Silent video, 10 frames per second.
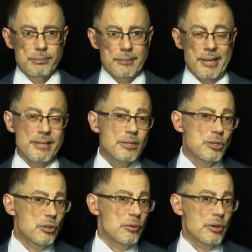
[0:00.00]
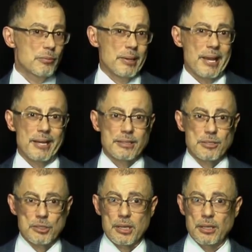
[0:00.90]
and then the curator may act
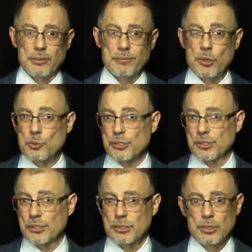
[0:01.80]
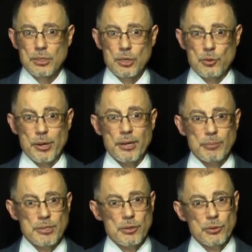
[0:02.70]
as a kind of docent, creating
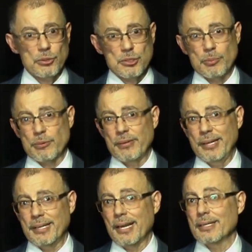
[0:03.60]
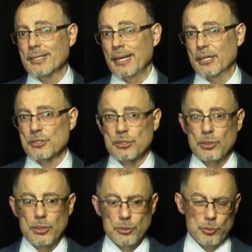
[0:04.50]
materials to provide context,
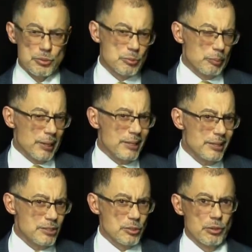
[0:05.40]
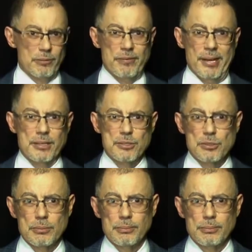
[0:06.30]
to explain these artifacts.